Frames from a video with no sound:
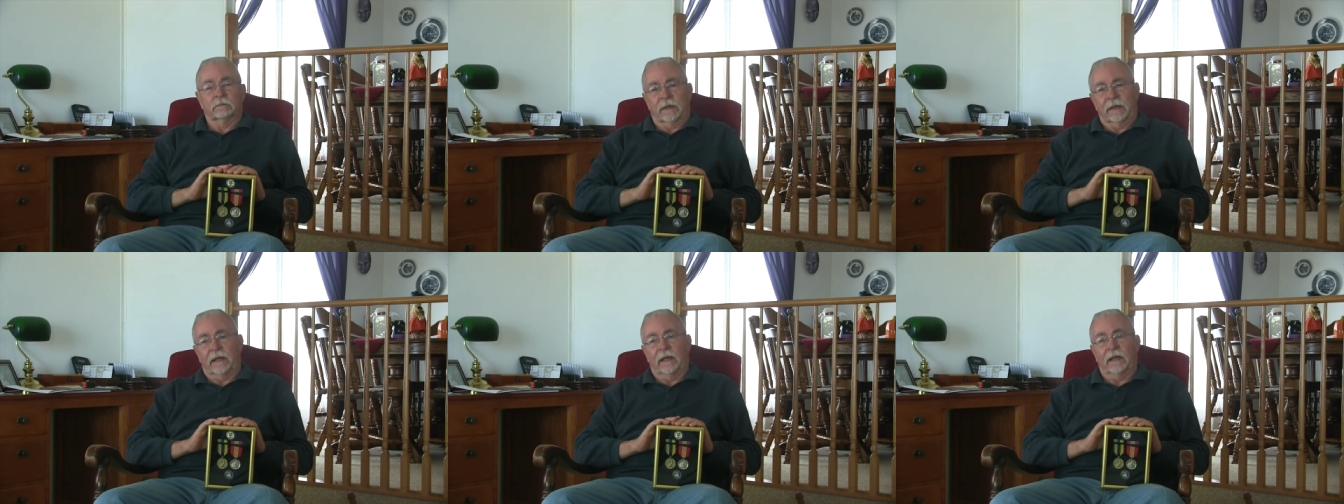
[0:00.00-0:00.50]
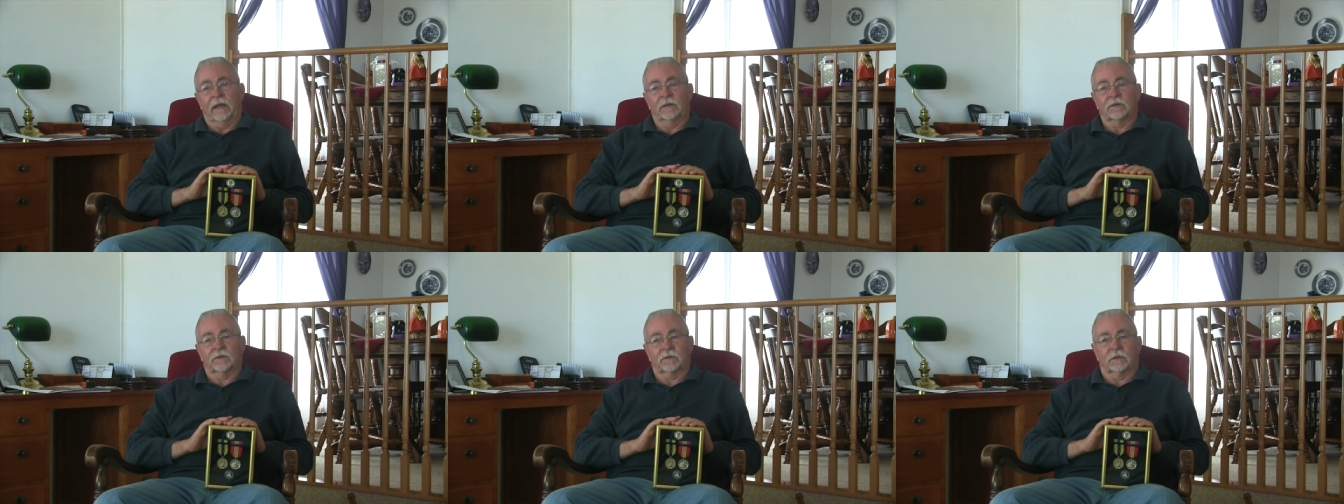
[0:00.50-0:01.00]

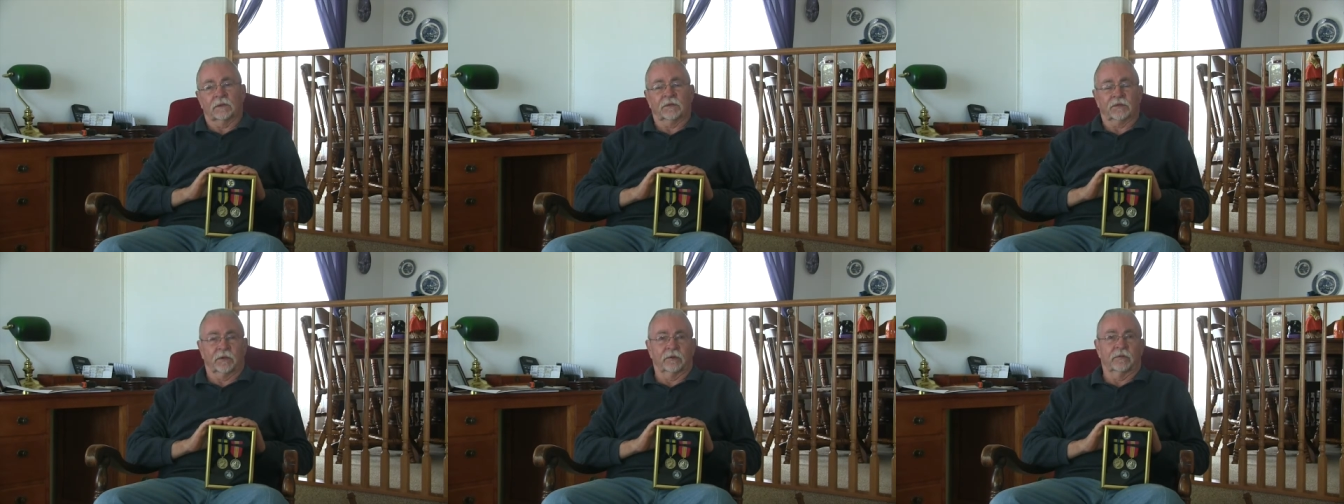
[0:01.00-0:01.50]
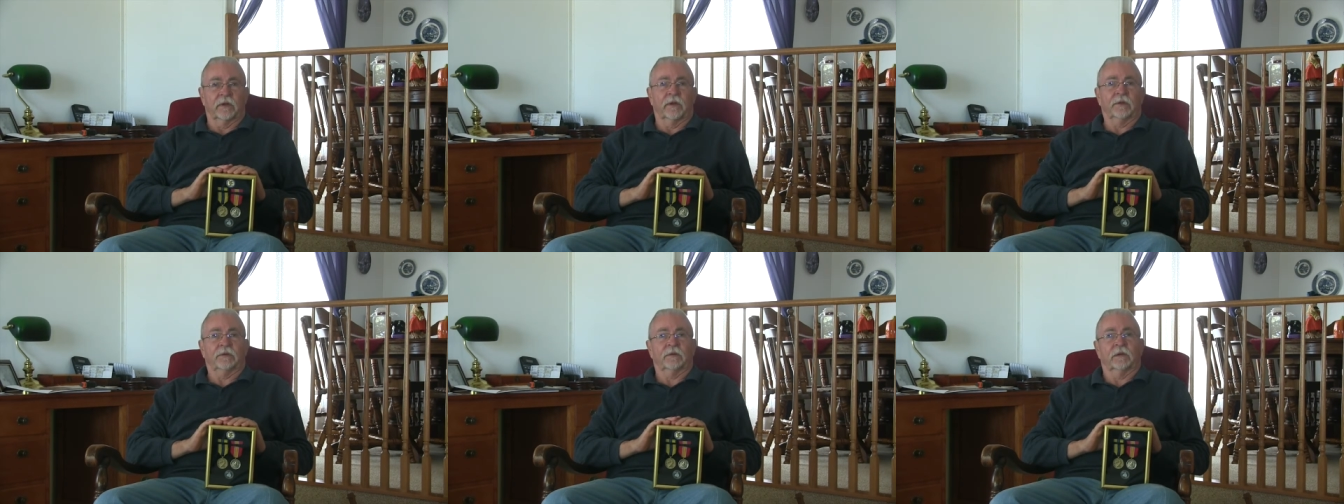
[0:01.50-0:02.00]
age, uh,
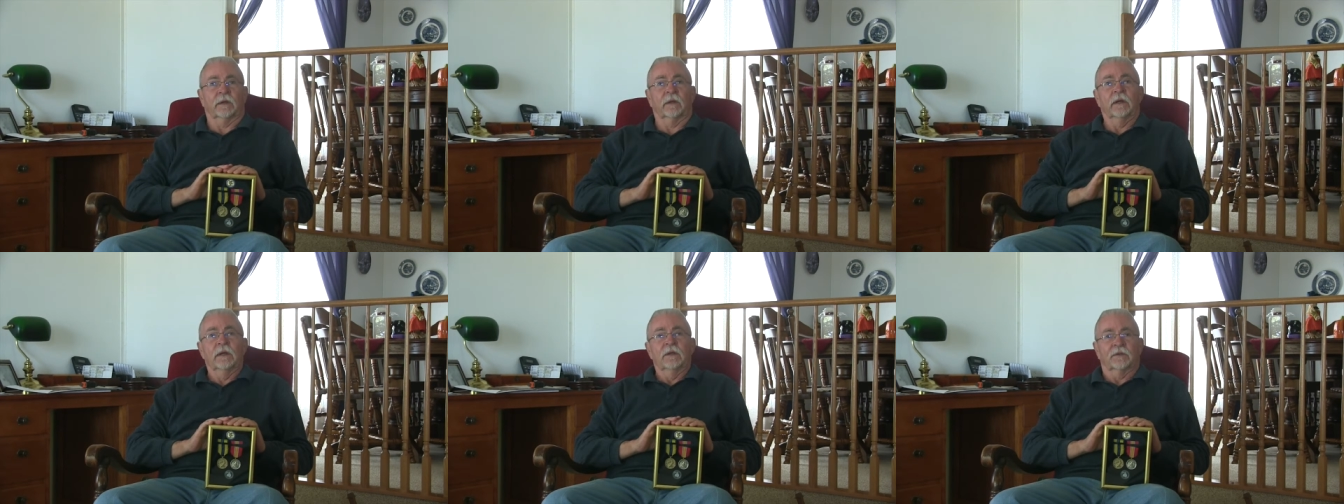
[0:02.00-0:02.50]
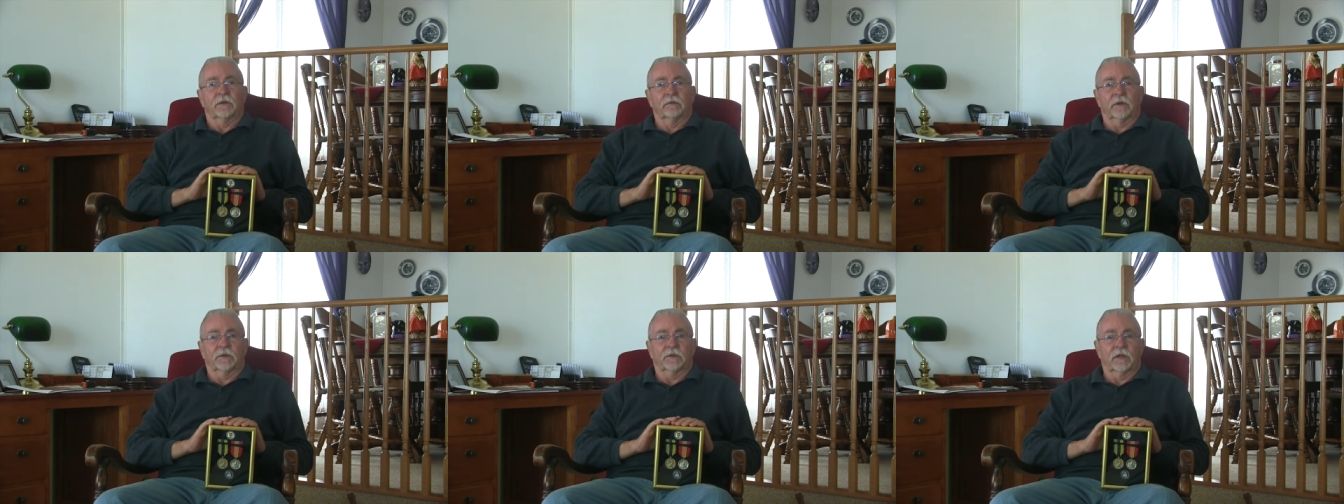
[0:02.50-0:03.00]
service, uh,
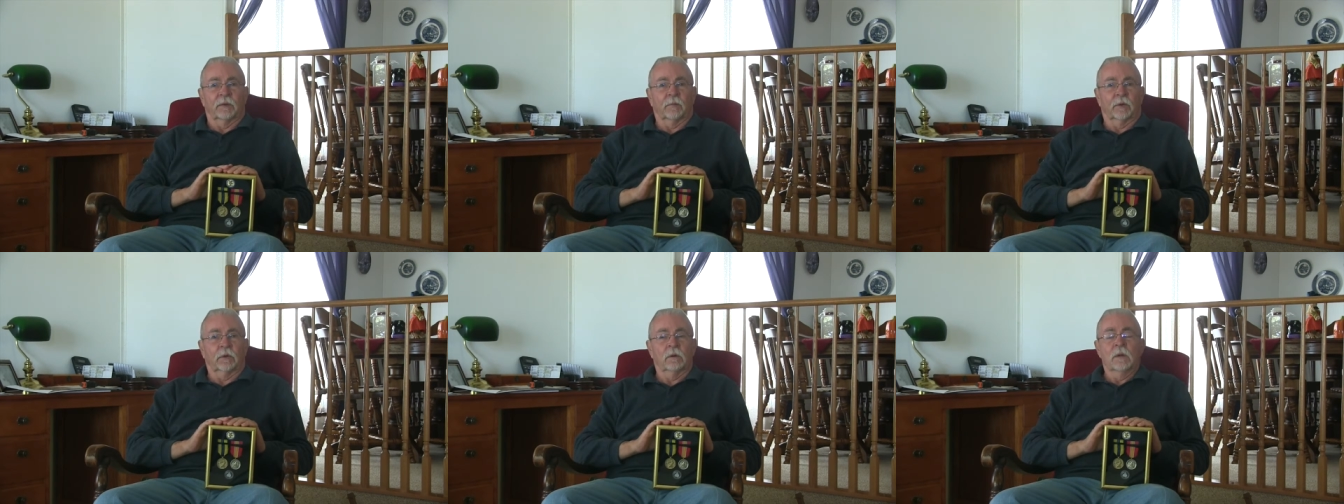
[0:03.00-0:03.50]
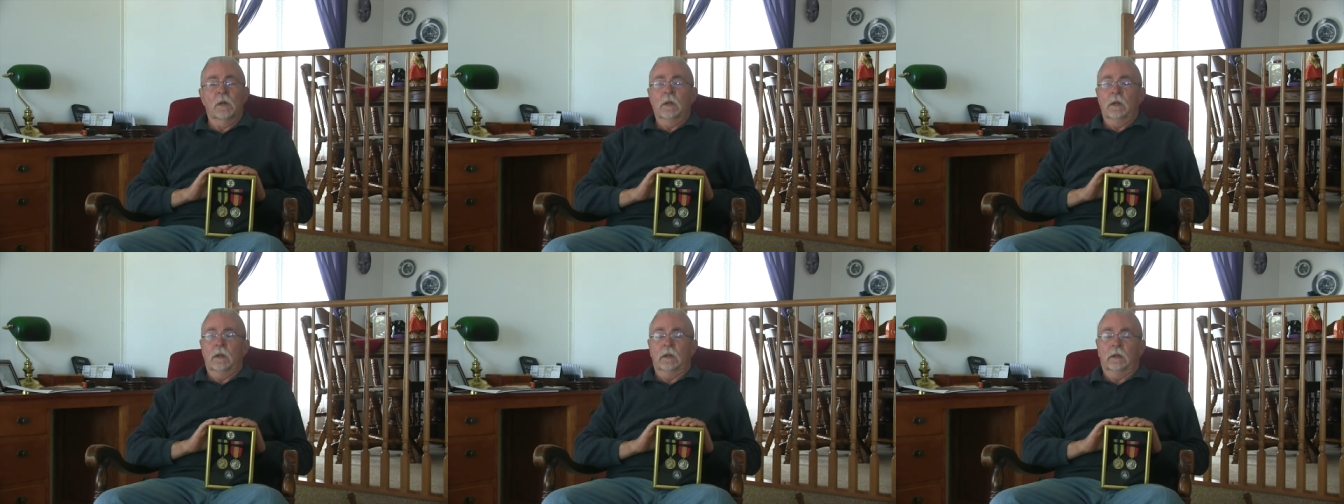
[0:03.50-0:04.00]
service number.
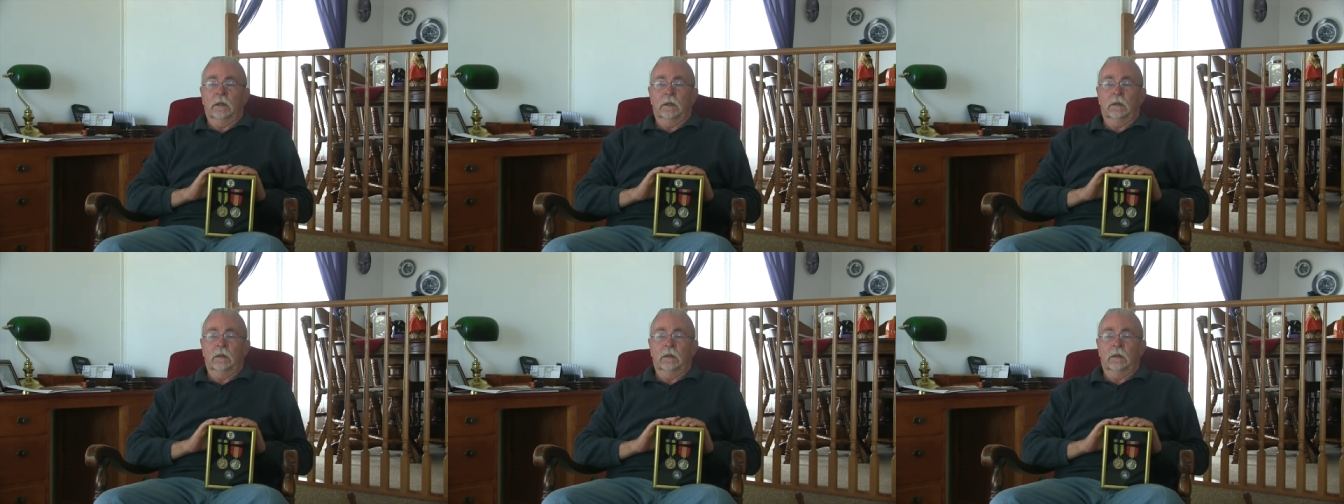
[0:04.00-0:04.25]
Uh,